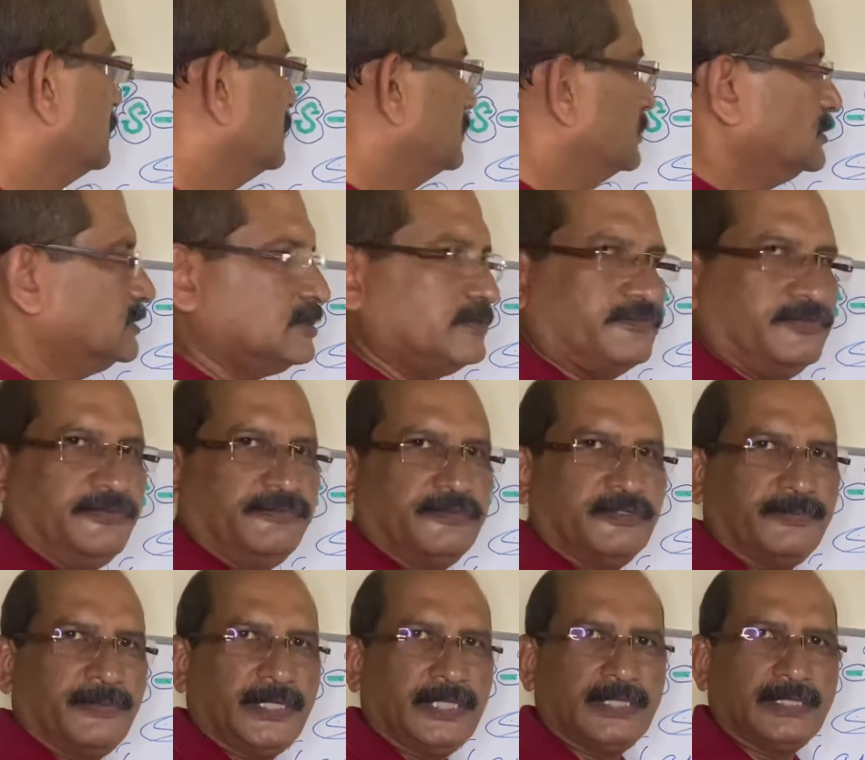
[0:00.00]
This is the
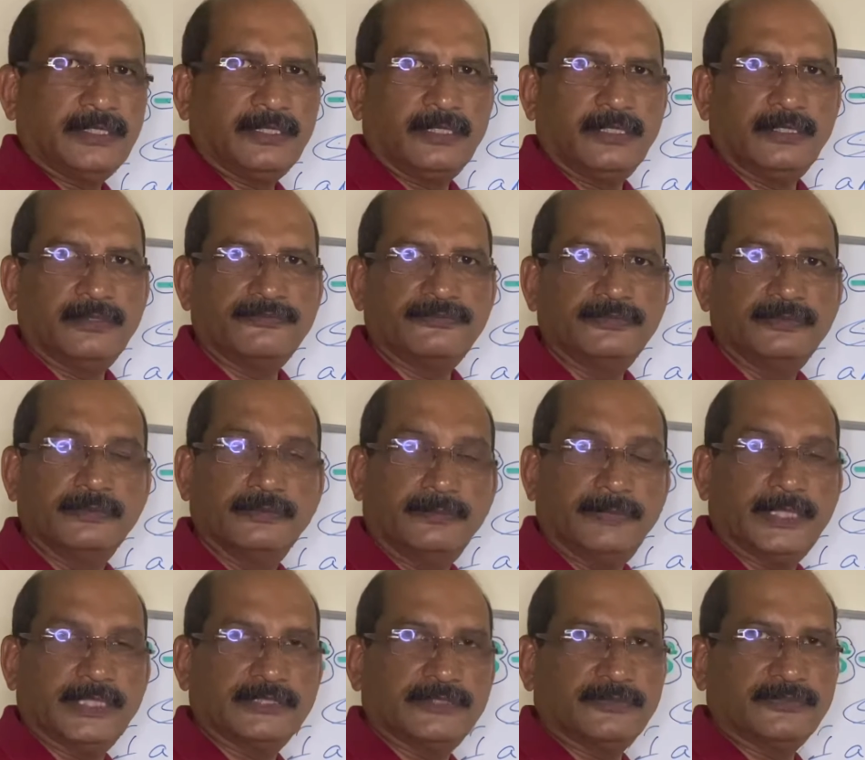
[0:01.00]
fifth part of
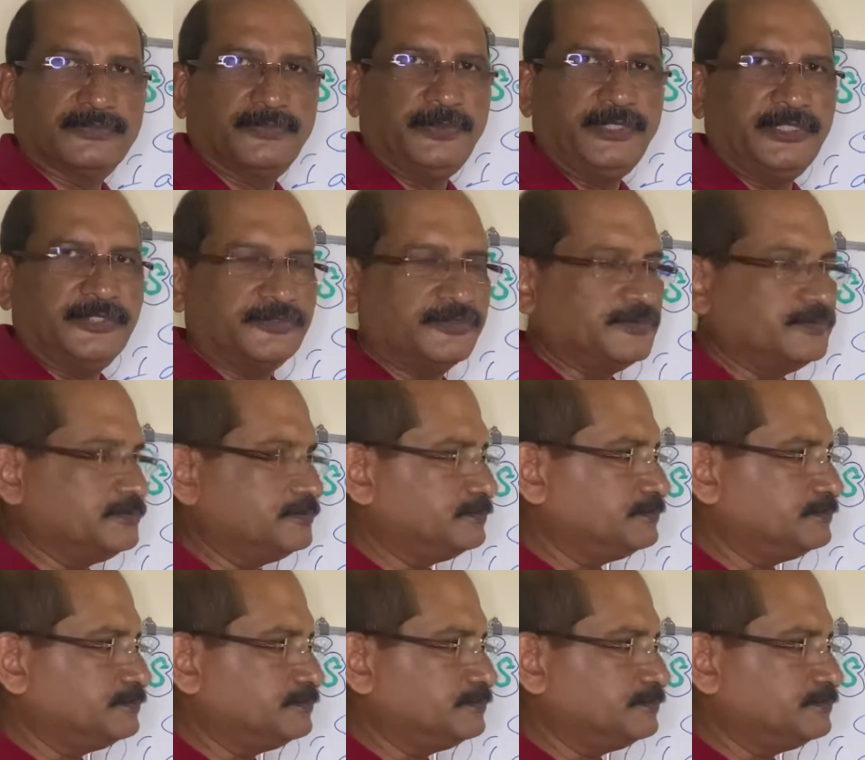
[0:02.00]
parts of speech